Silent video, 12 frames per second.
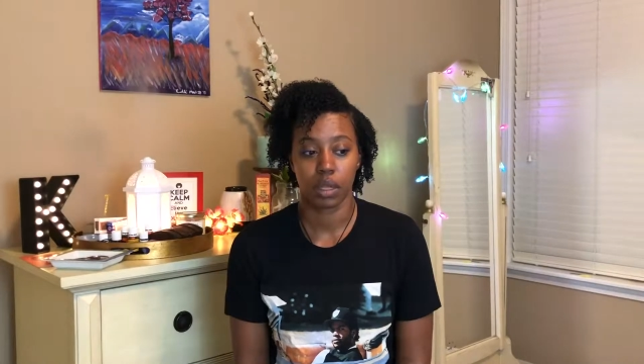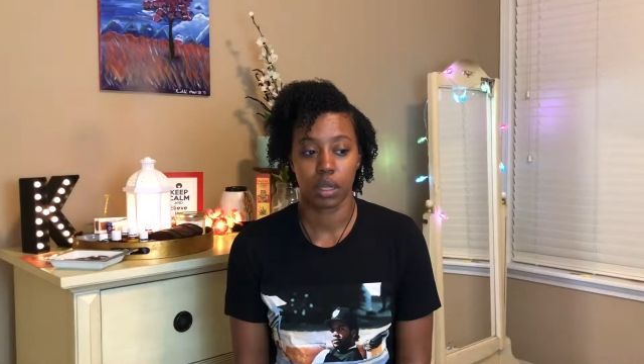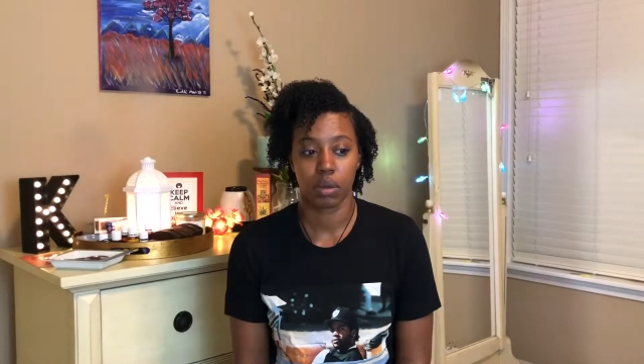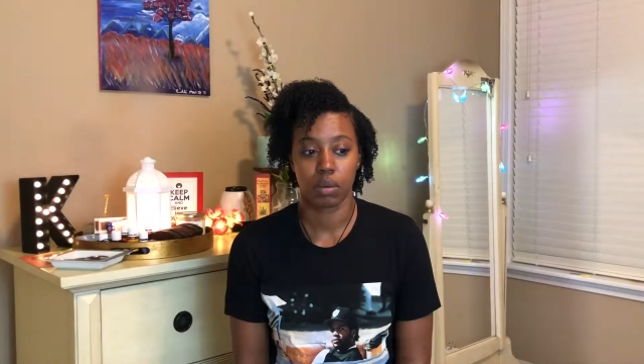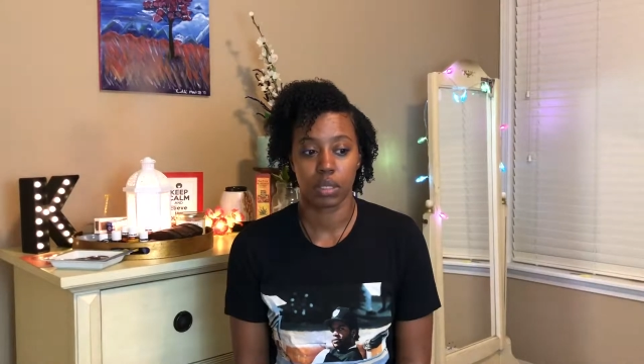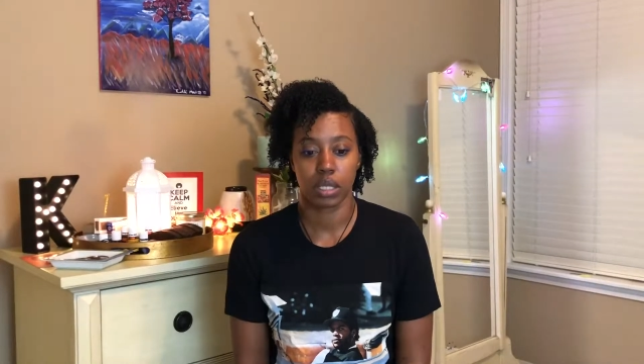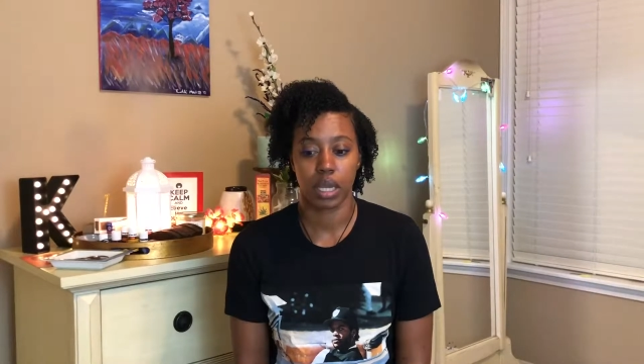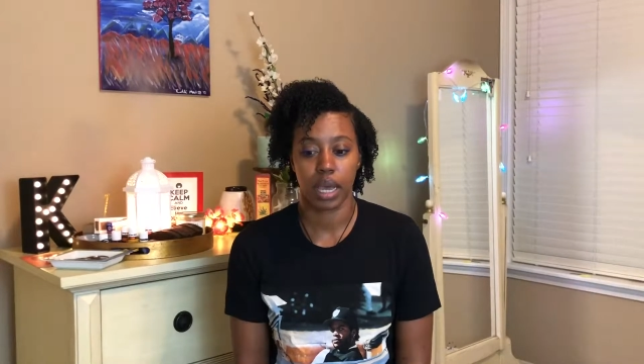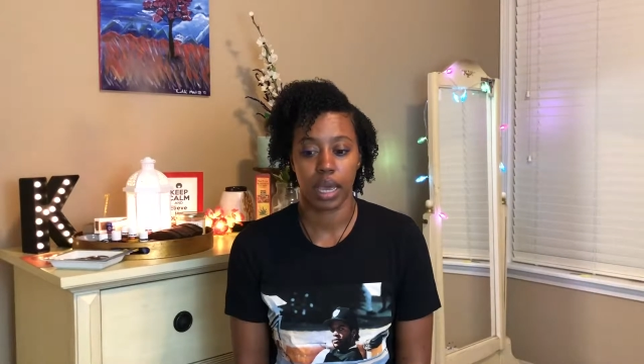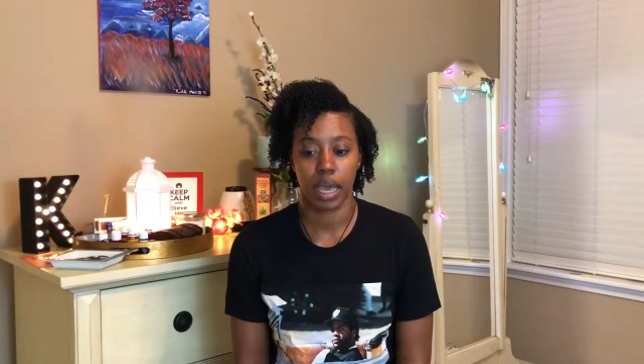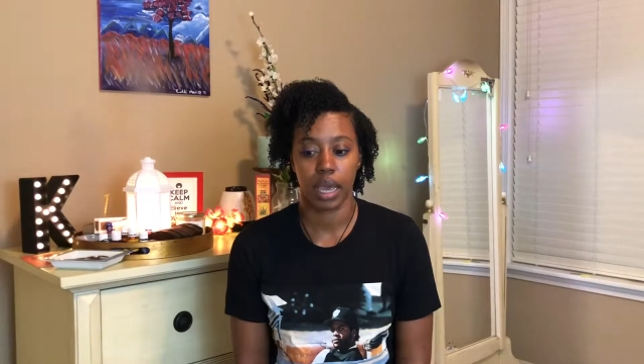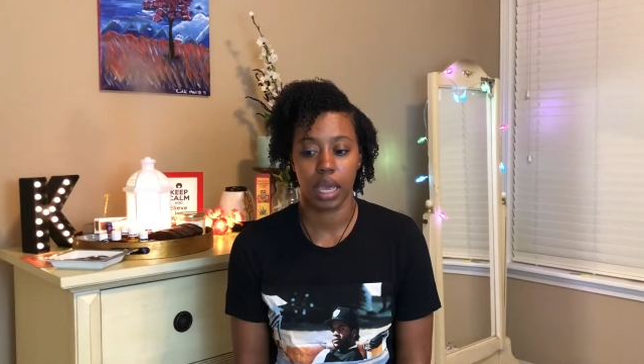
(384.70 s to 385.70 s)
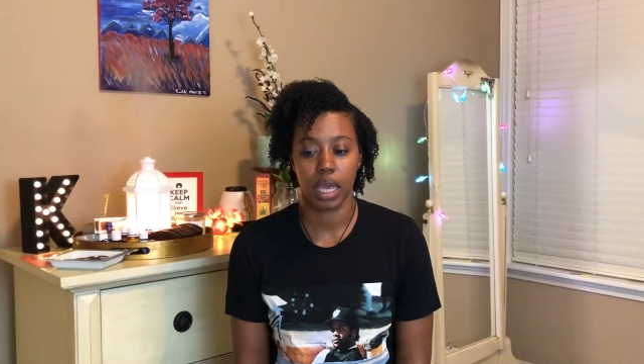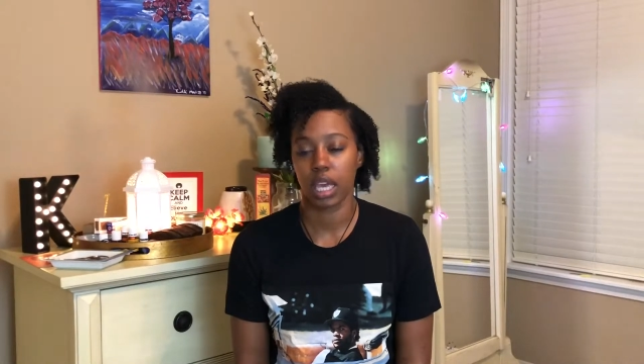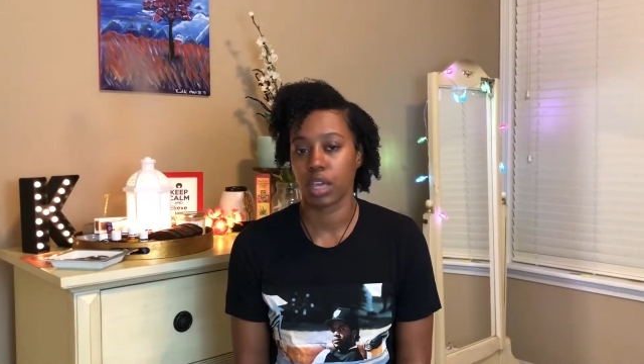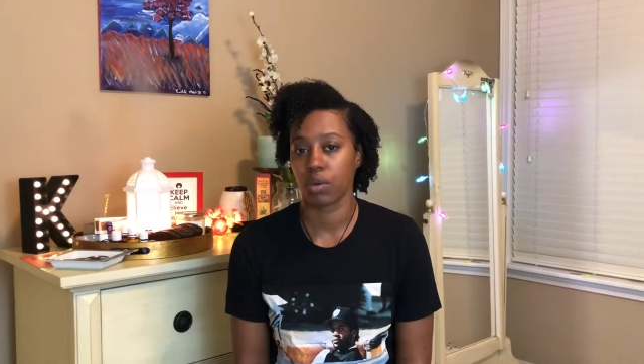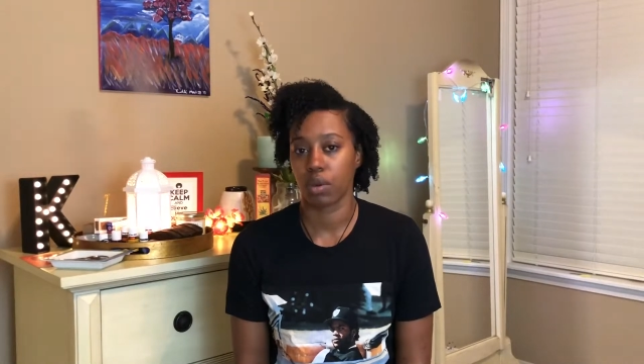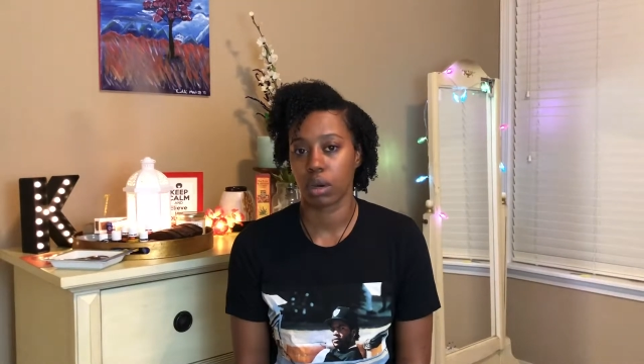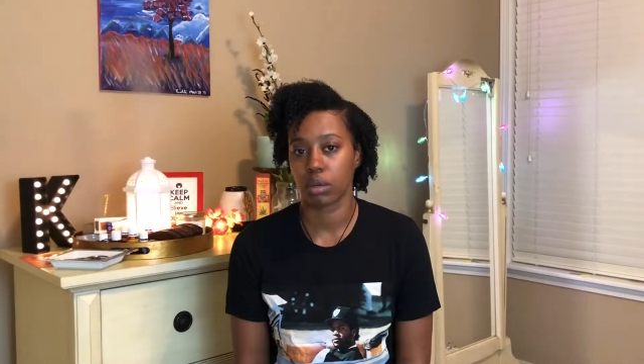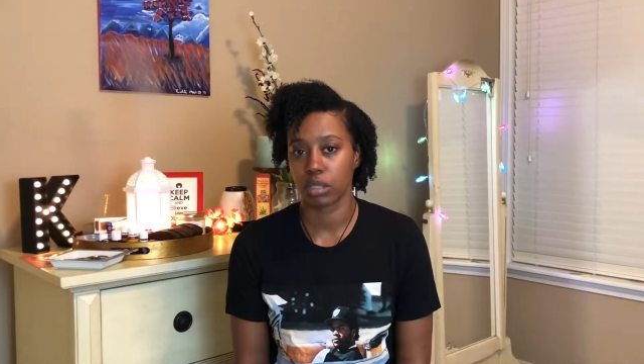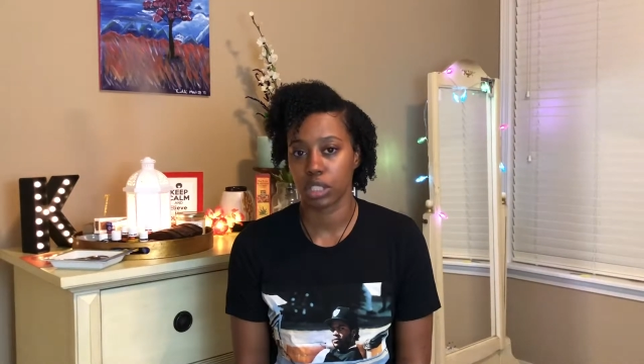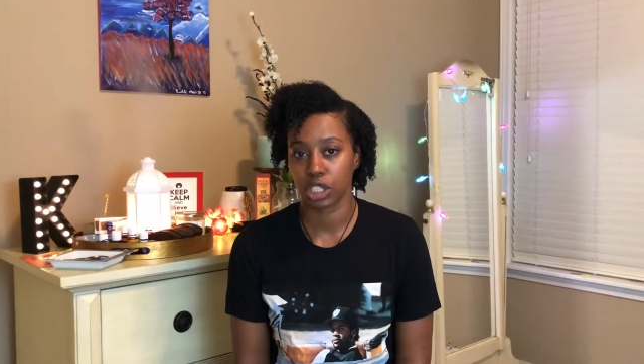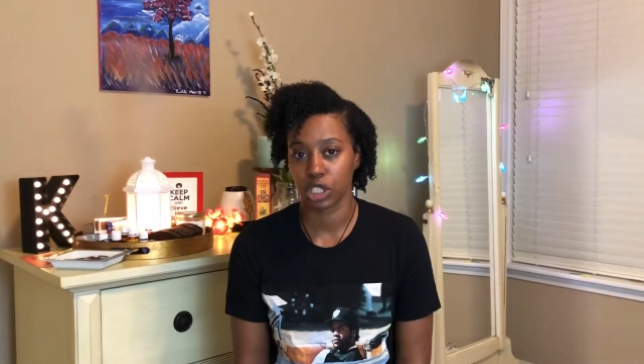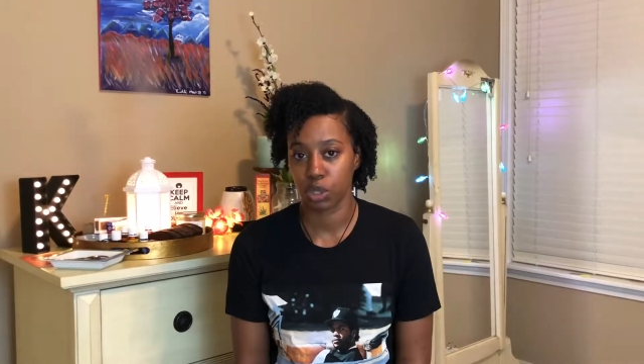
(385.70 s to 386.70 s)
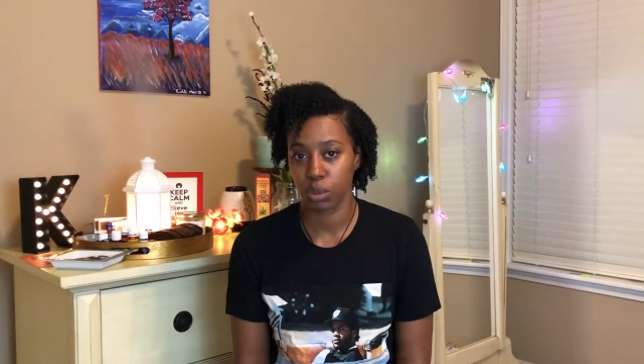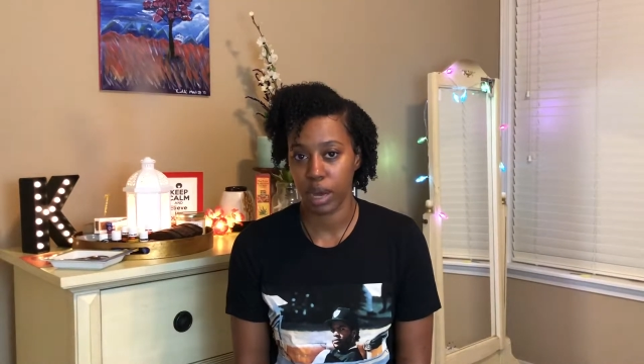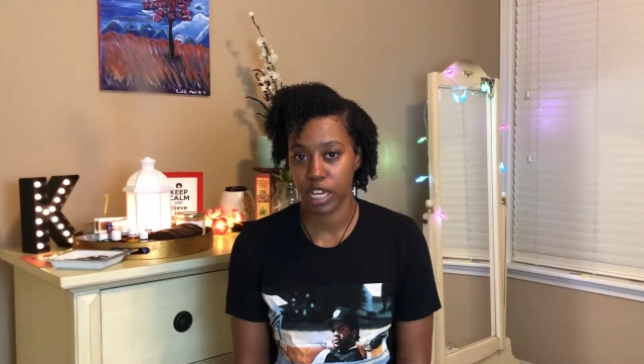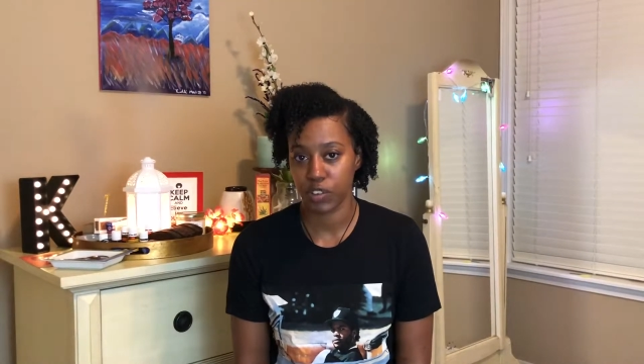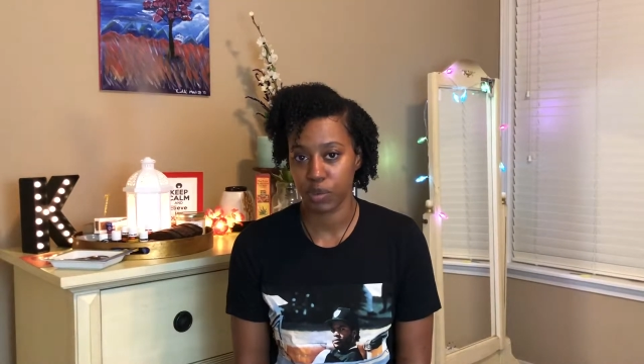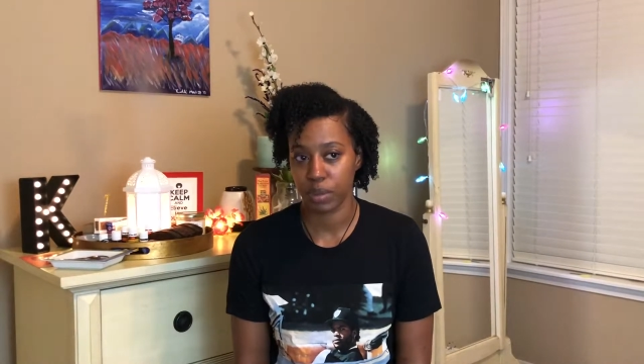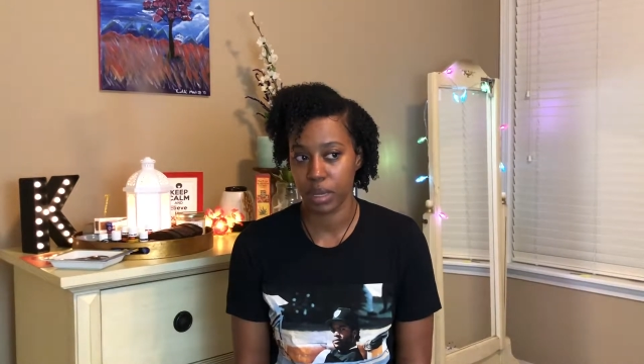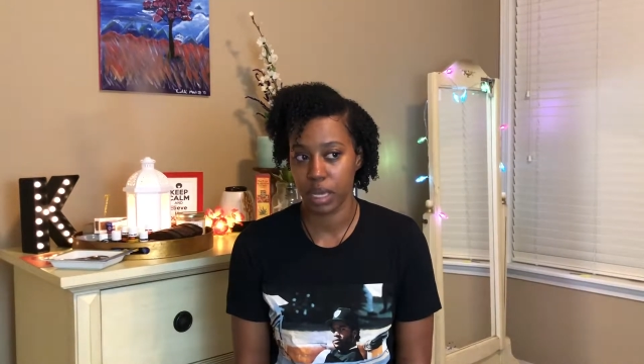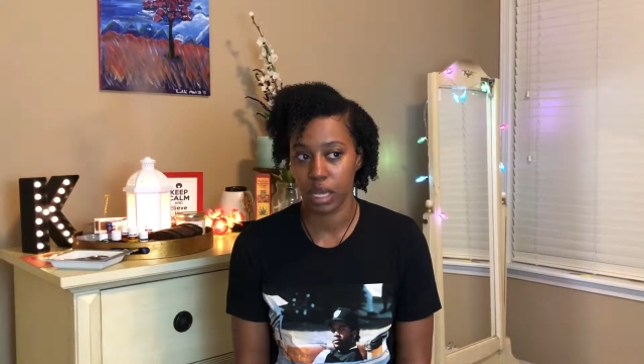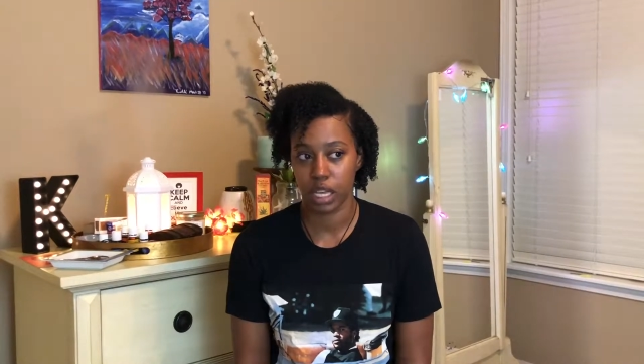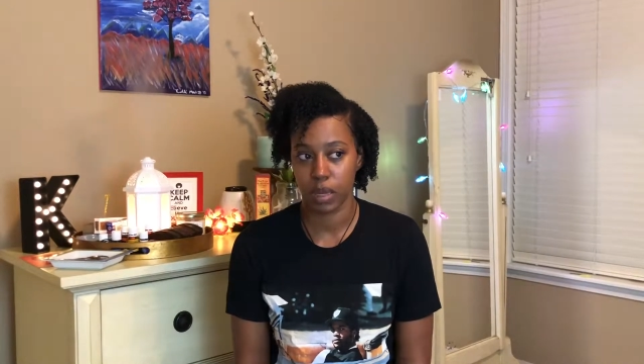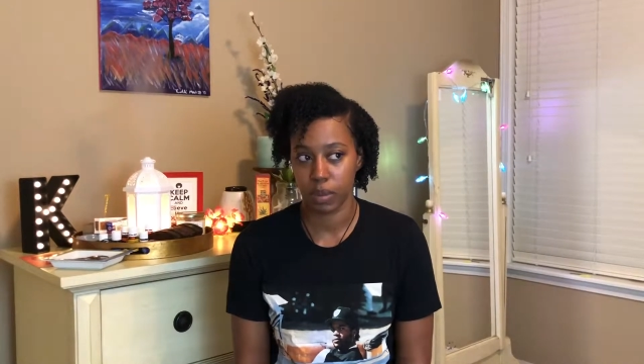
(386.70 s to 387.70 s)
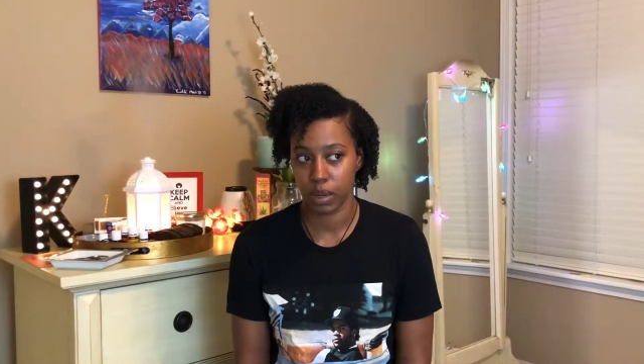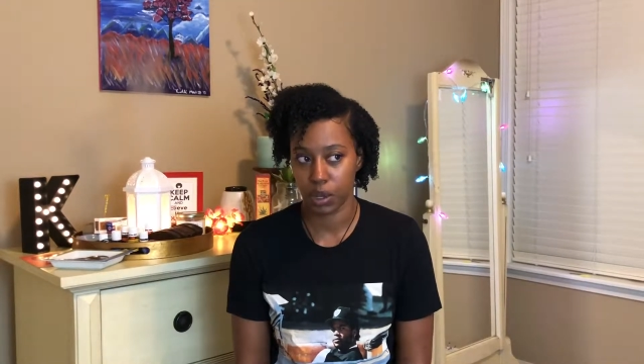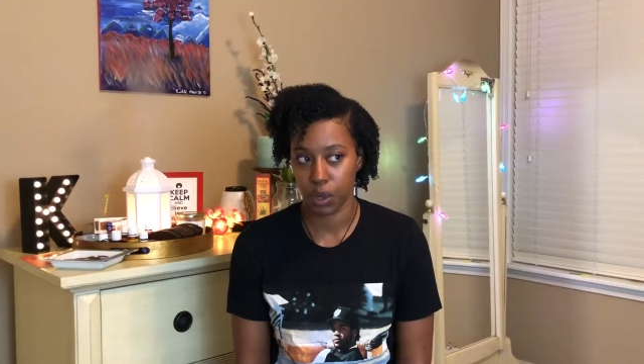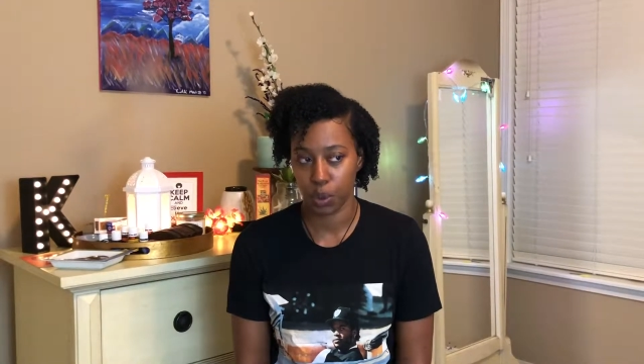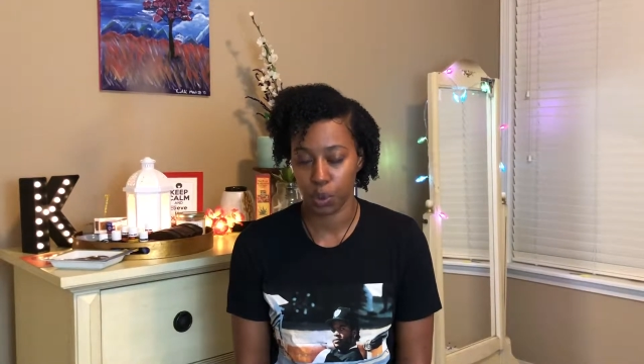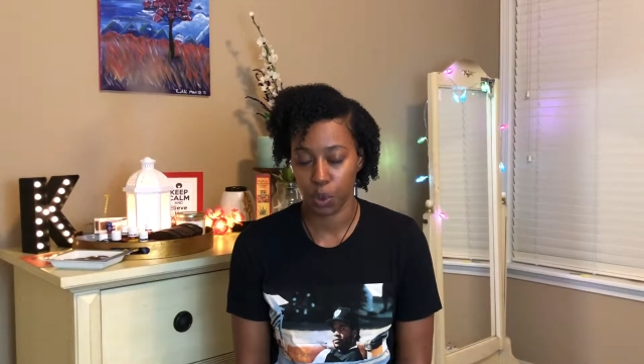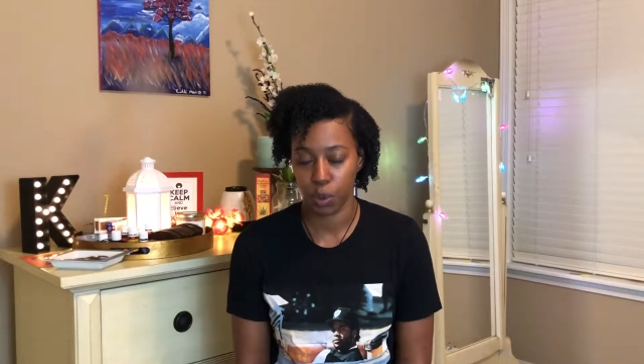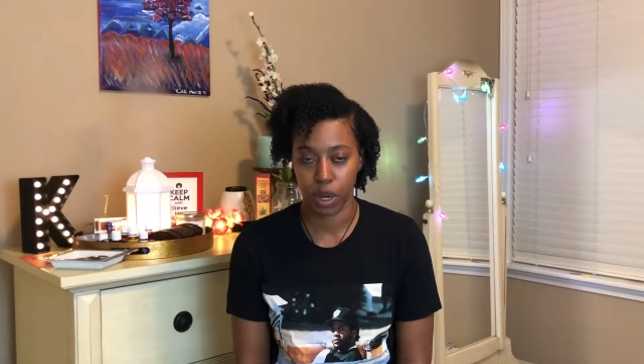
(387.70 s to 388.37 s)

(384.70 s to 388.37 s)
it was like, hey, can you hold this shoebox for me and keep it in your room